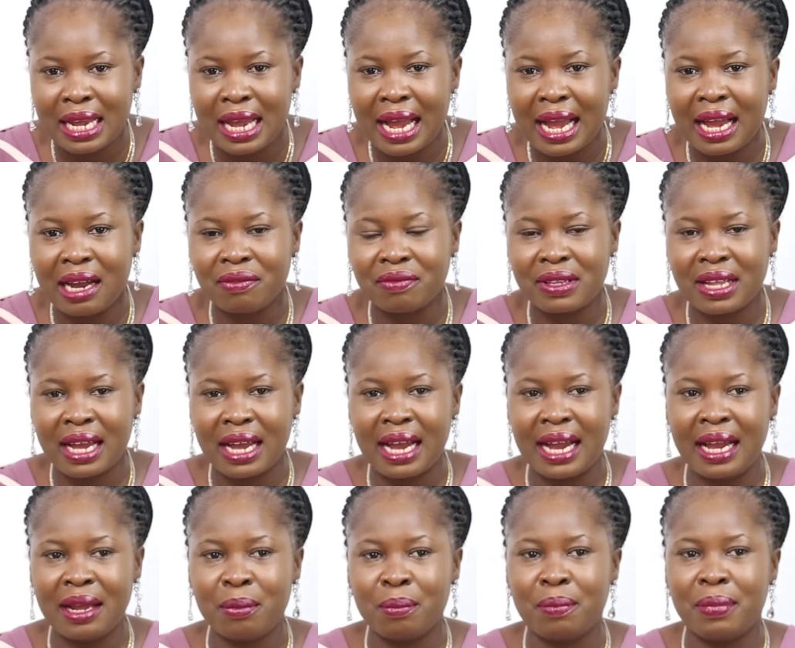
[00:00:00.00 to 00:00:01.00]
After
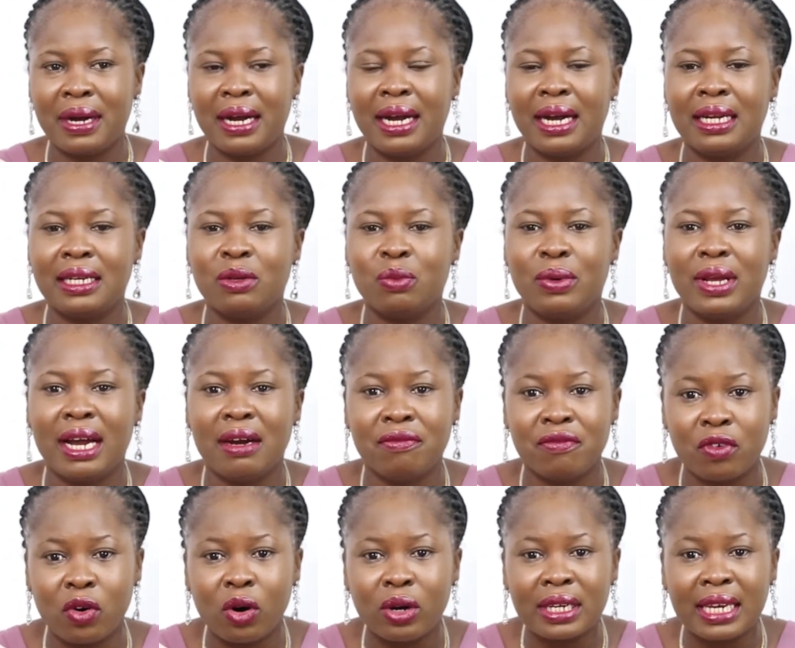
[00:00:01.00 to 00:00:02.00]
iPad, we have
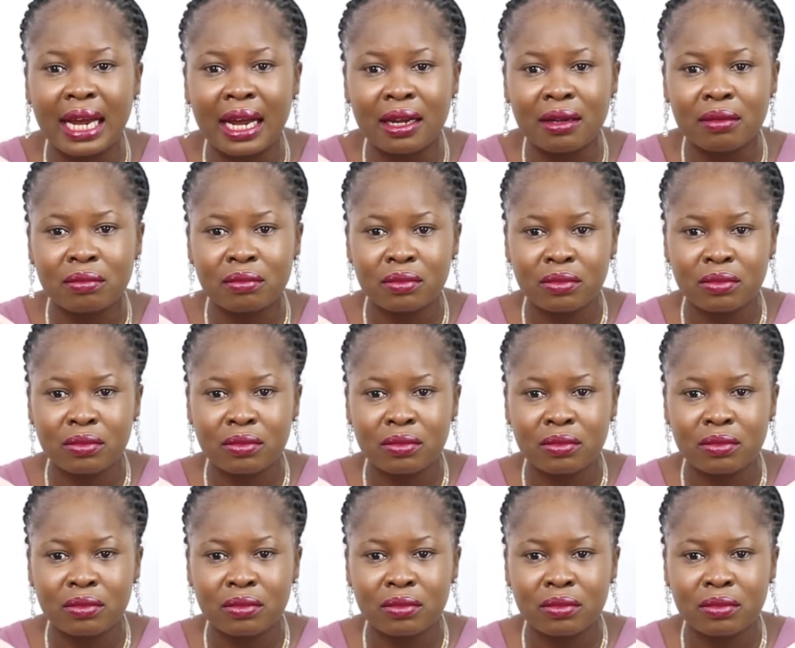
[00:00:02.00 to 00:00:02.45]
other